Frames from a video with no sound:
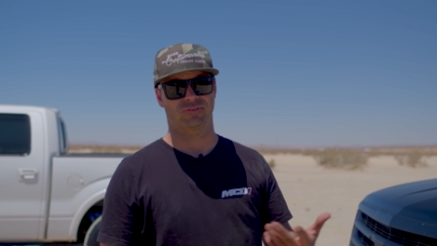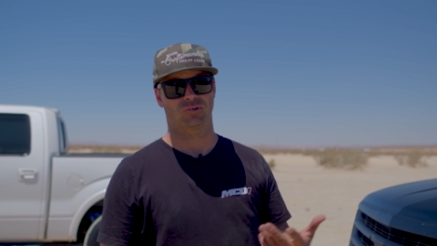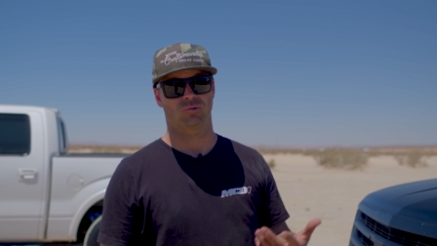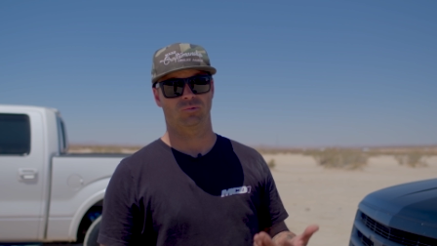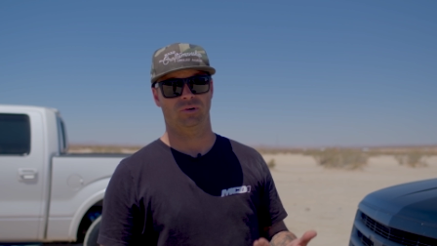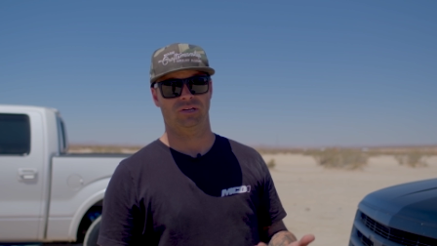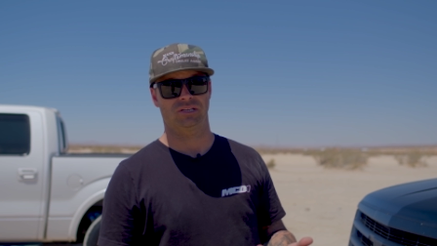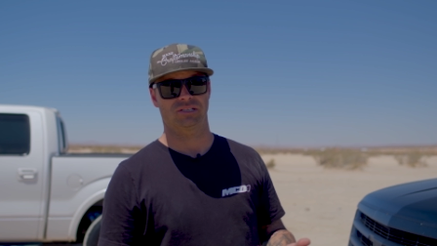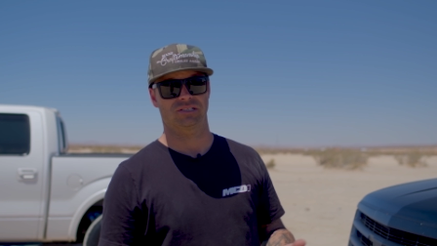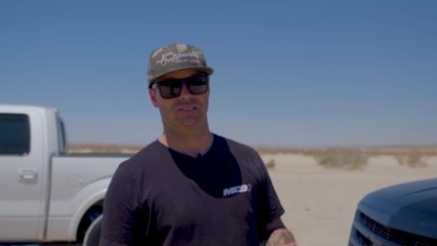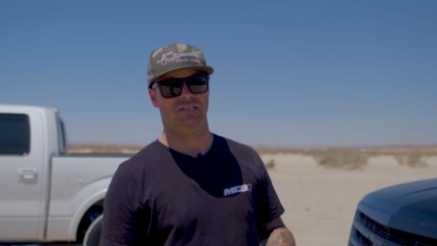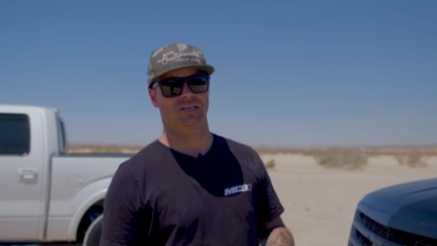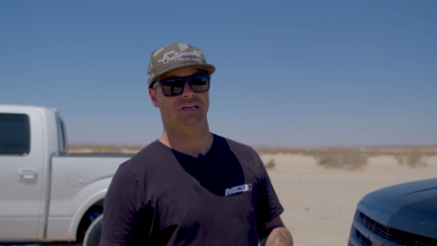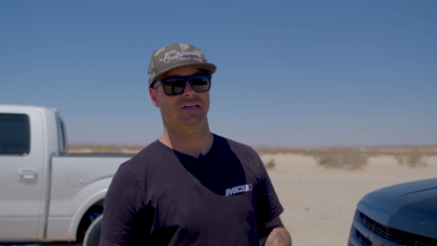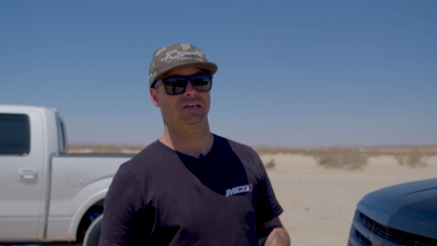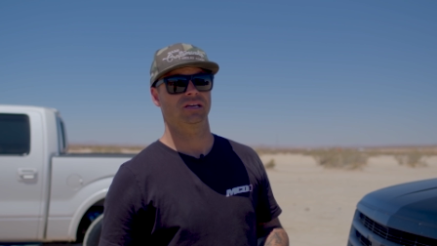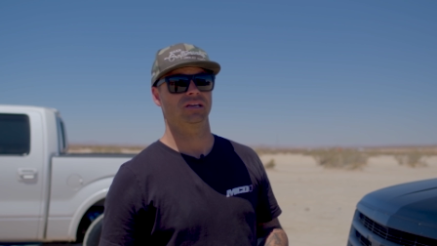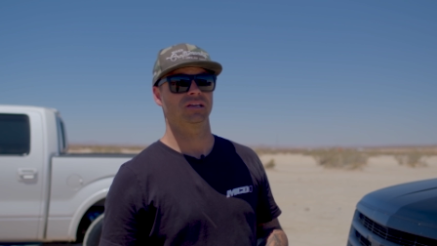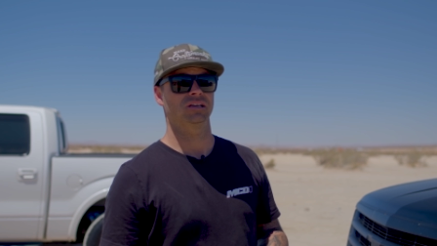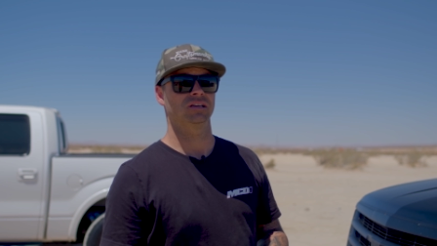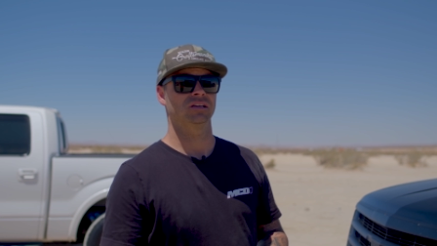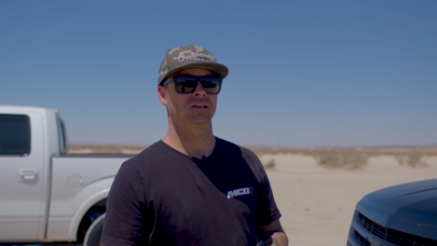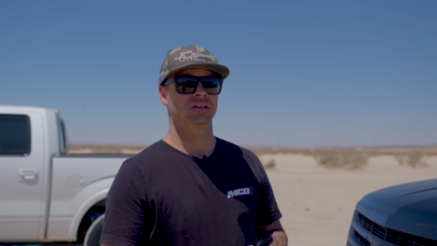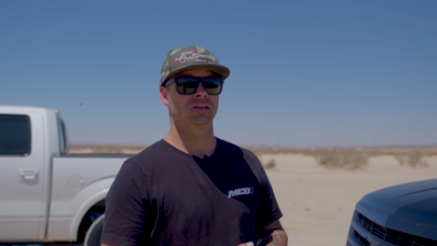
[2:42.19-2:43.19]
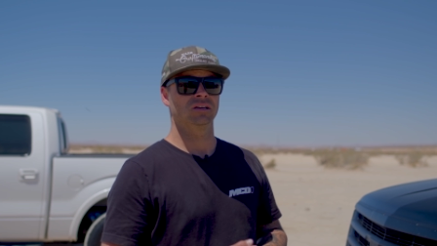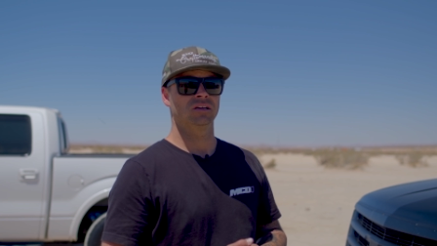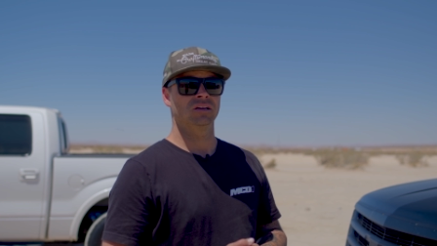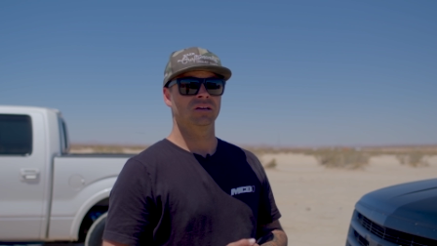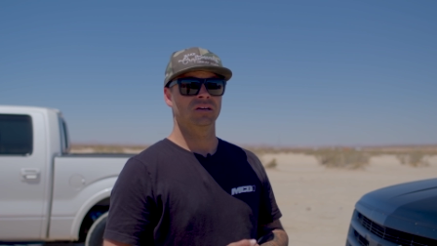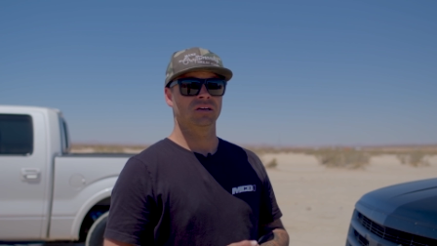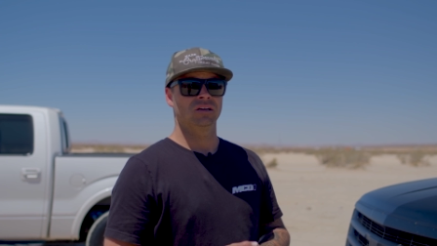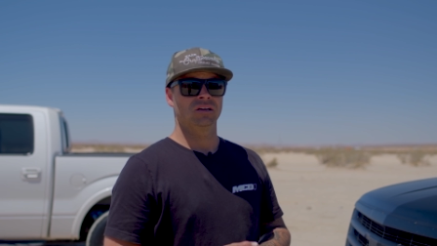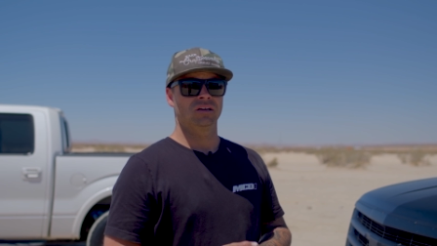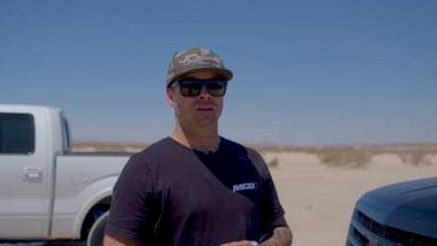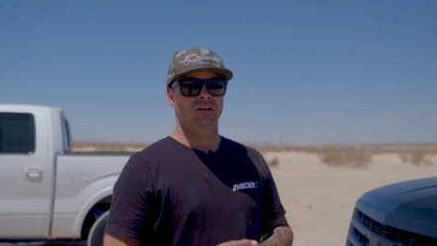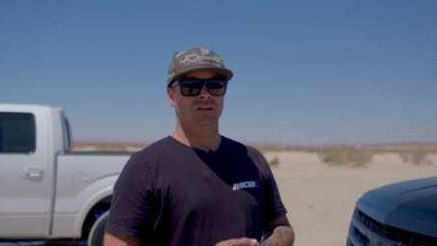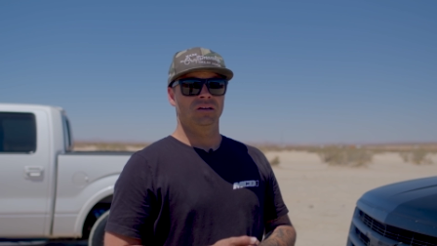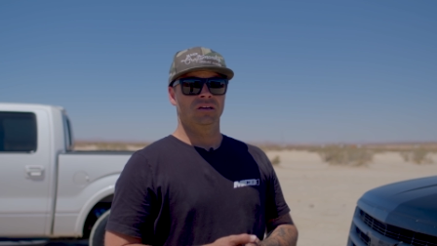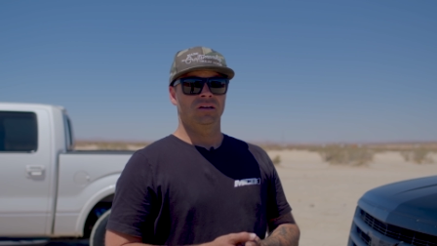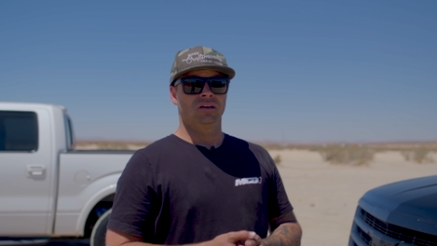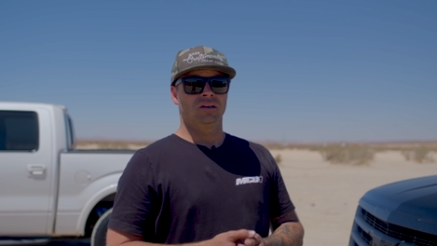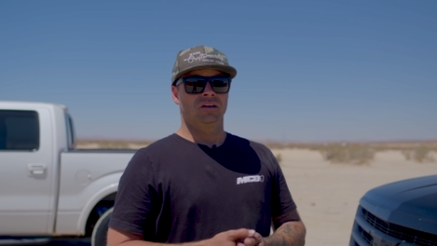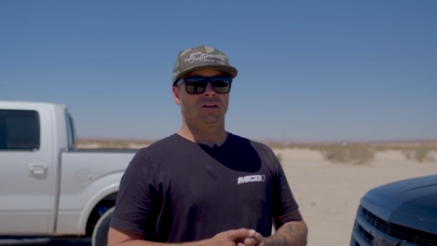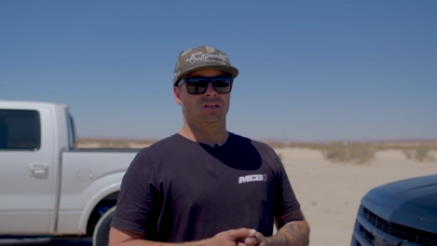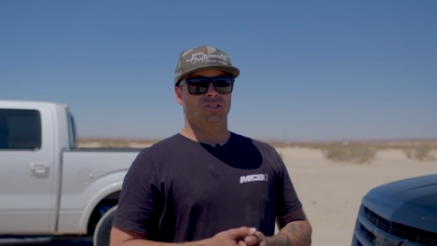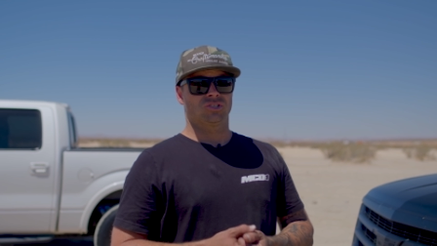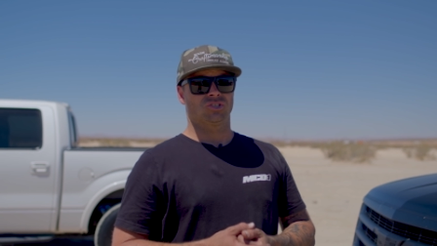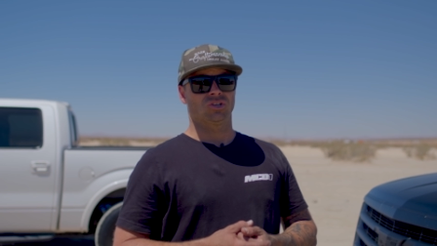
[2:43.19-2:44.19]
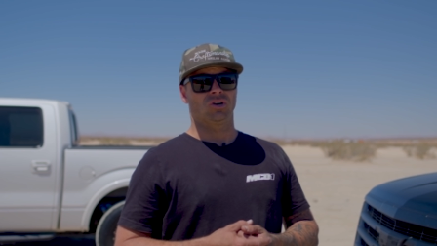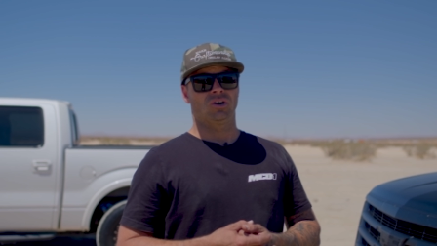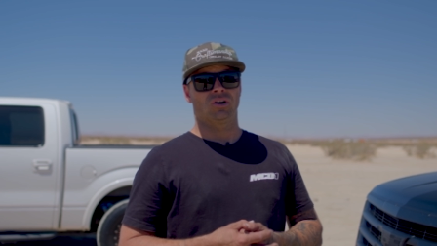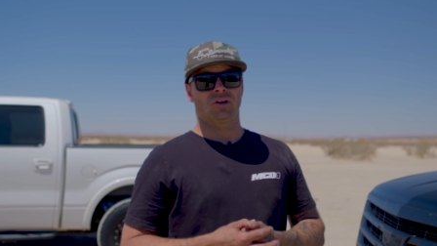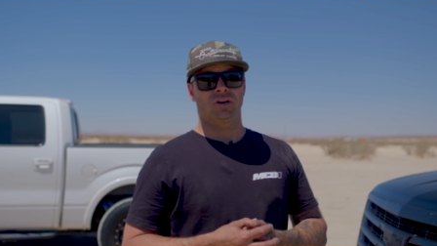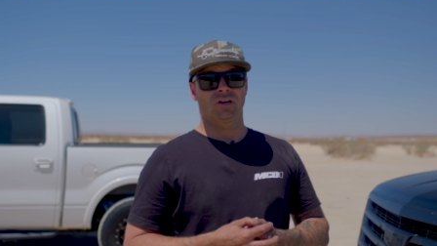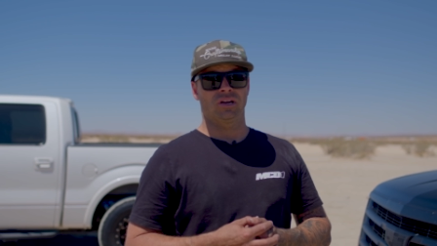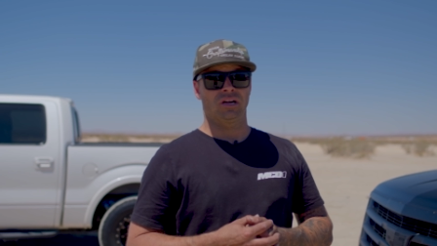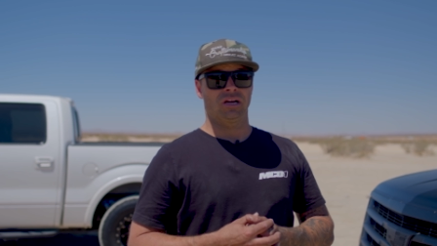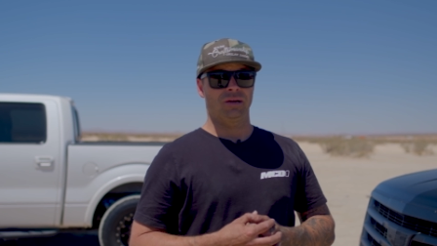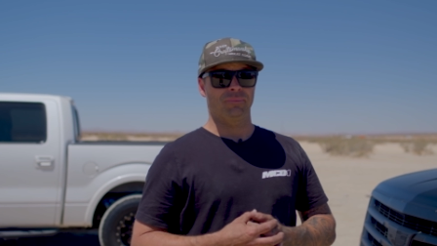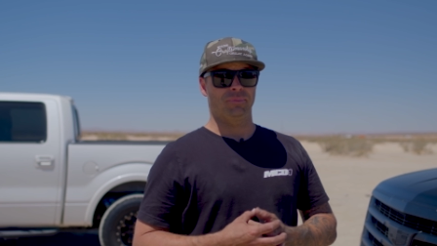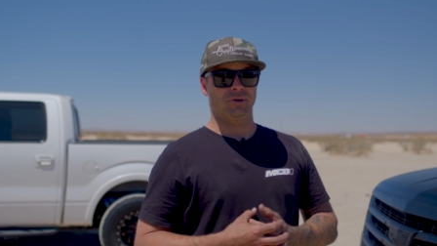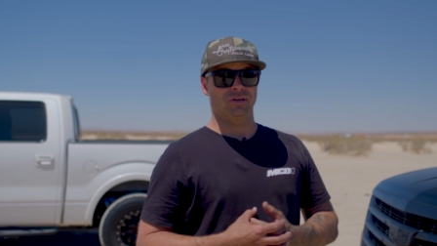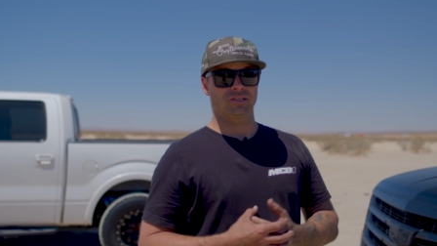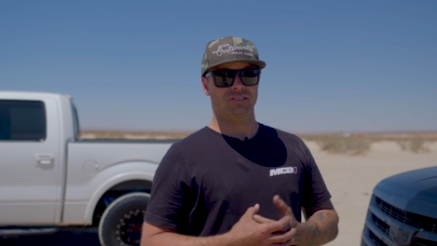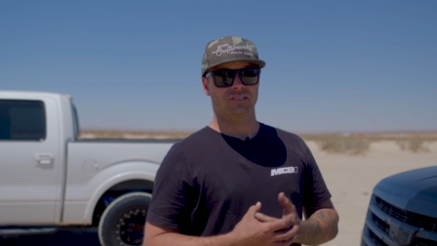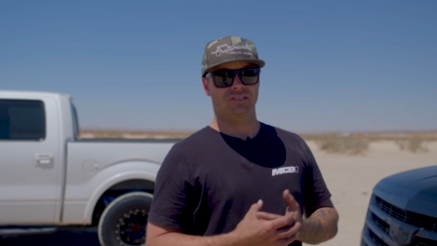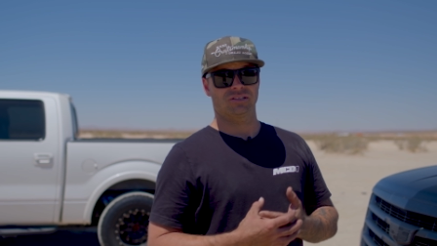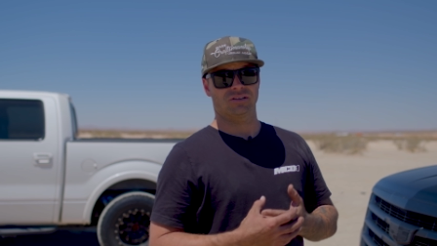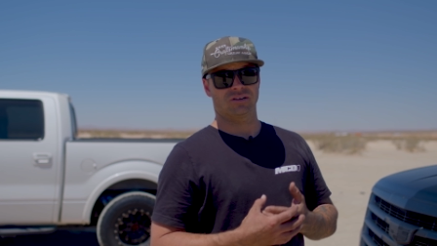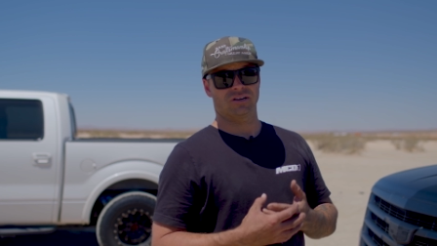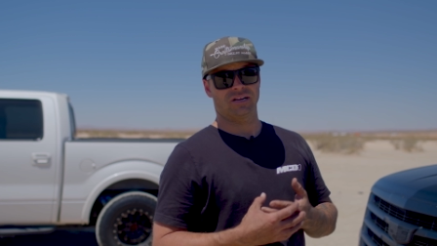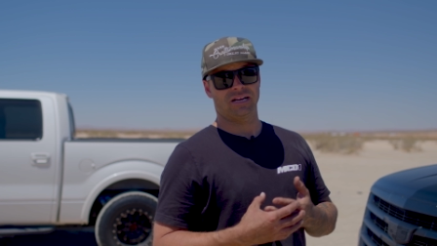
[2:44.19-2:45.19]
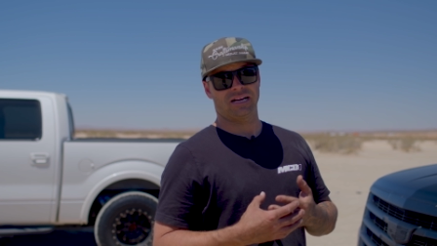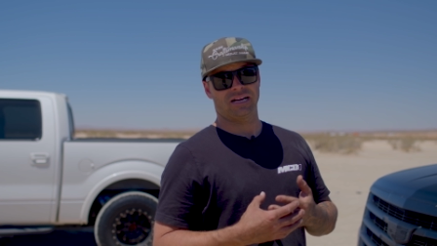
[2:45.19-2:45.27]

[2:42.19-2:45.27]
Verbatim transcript: for Wednesday. Sean and I busted our